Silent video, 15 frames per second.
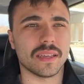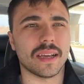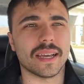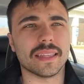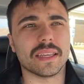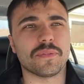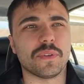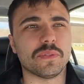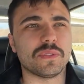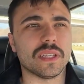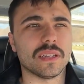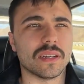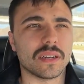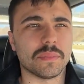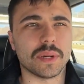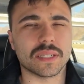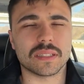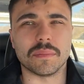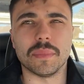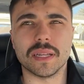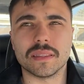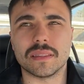I think $1,500
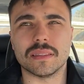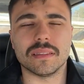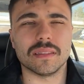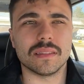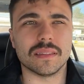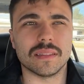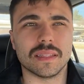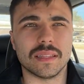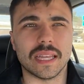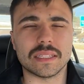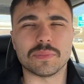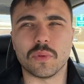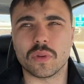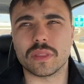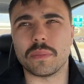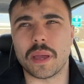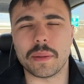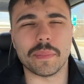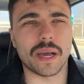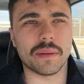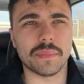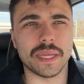a month, that's more than my
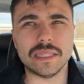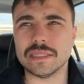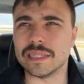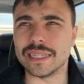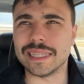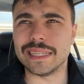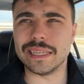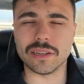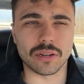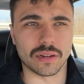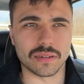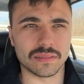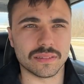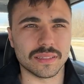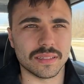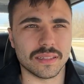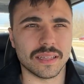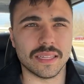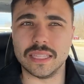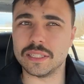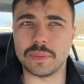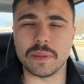mom makes in a year.
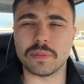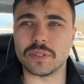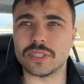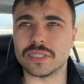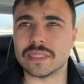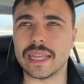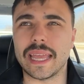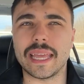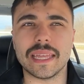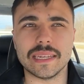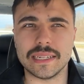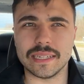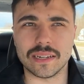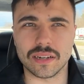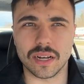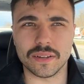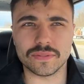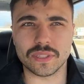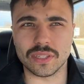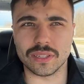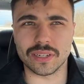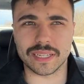And these people are just handing it off
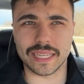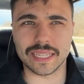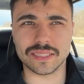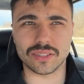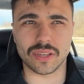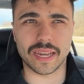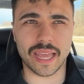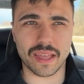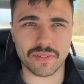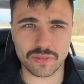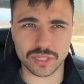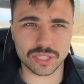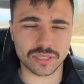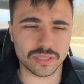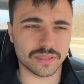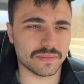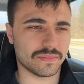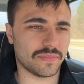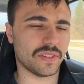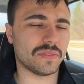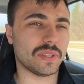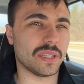to their kids on average,
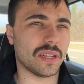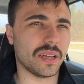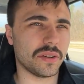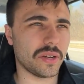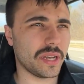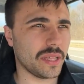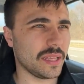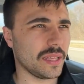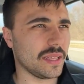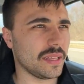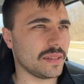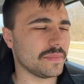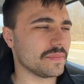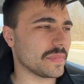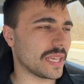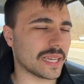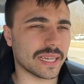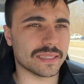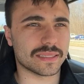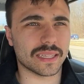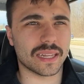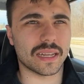$1,500. Like I
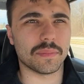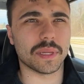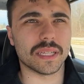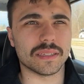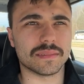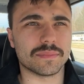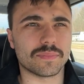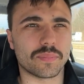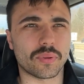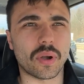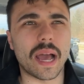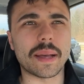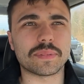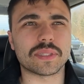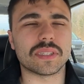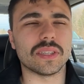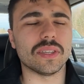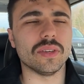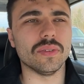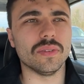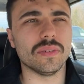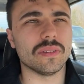said, I mean, props to
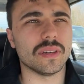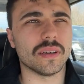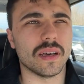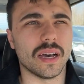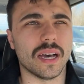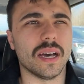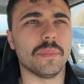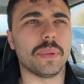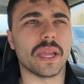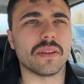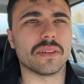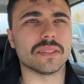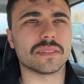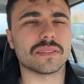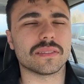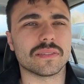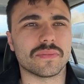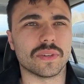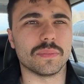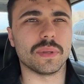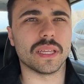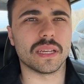you, parents,
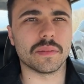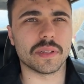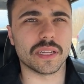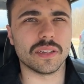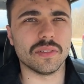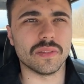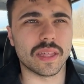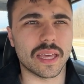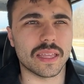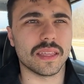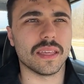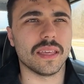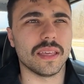for being able to do that.